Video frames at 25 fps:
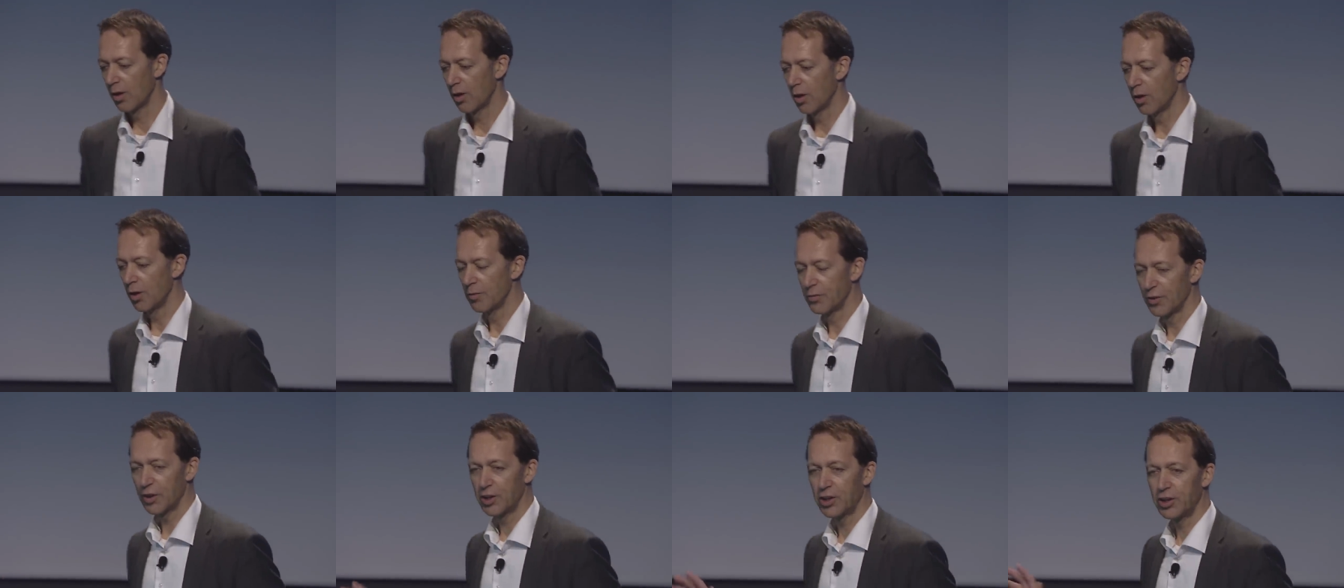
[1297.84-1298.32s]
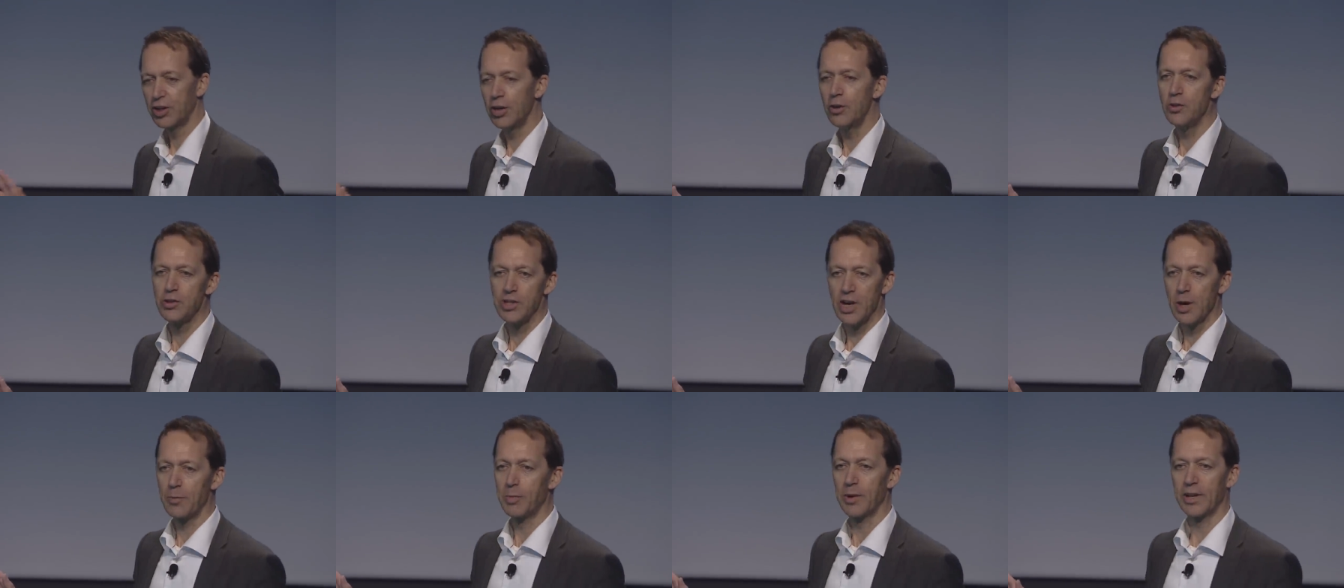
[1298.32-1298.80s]
of the
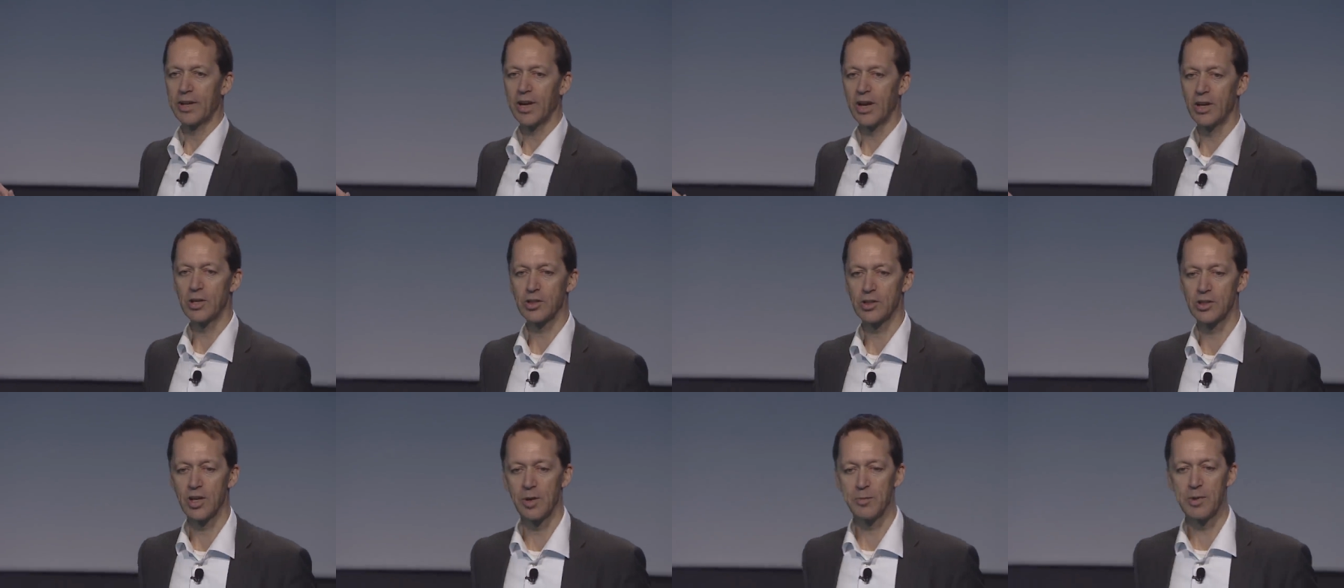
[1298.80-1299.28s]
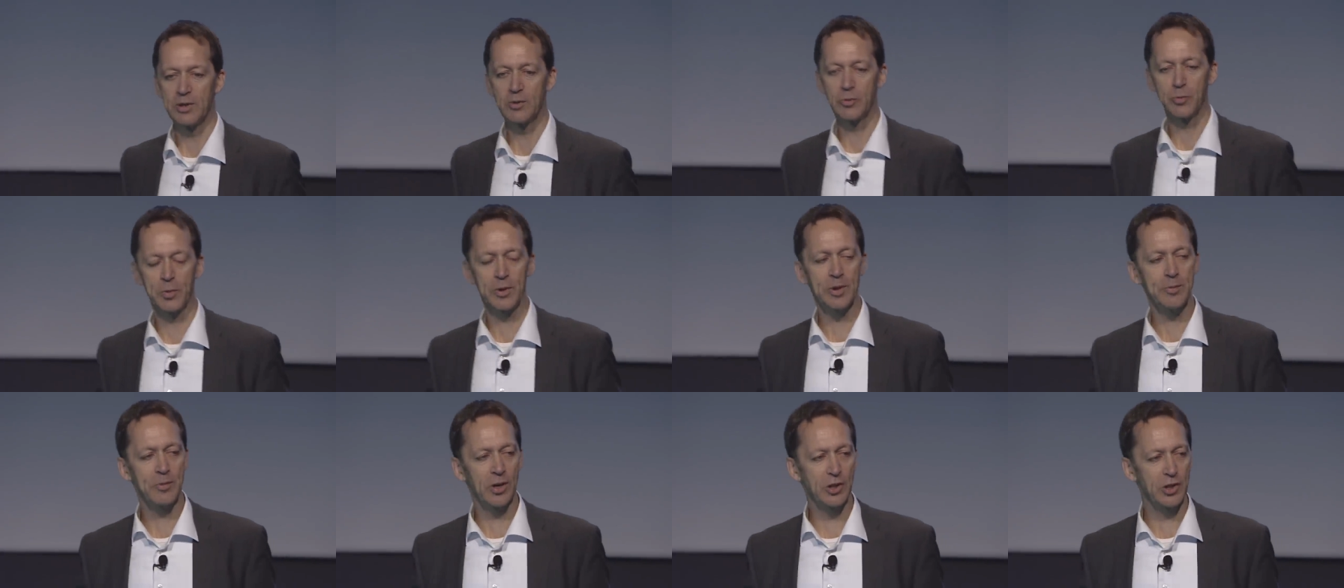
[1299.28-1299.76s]
huge application. I mean,
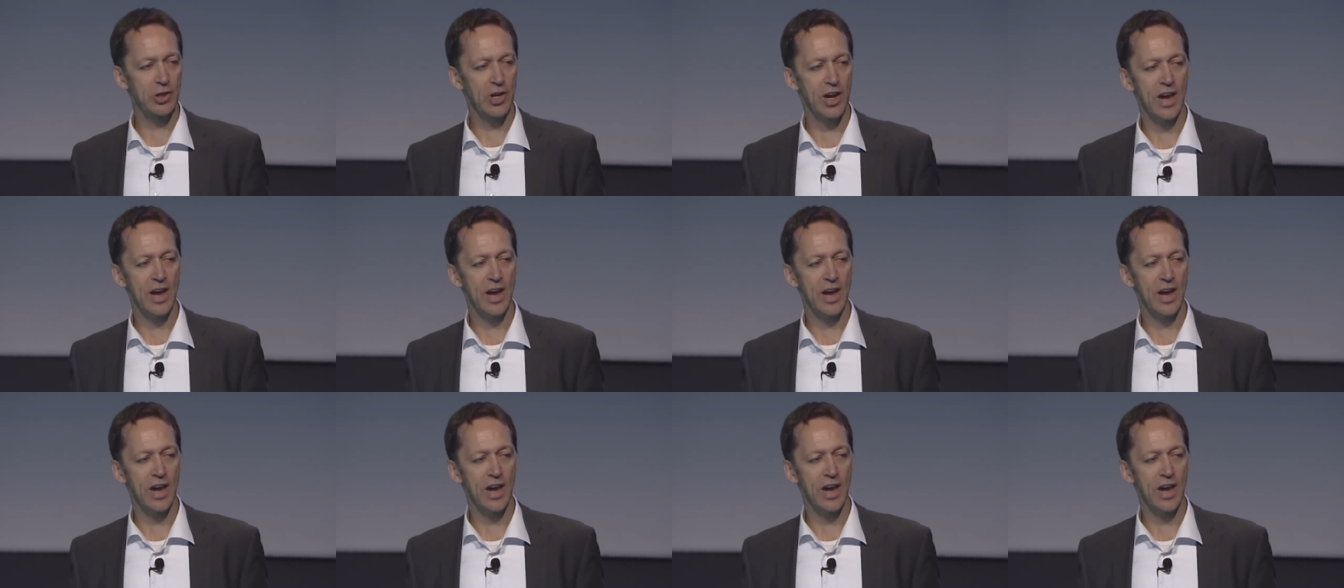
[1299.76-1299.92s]
pretty much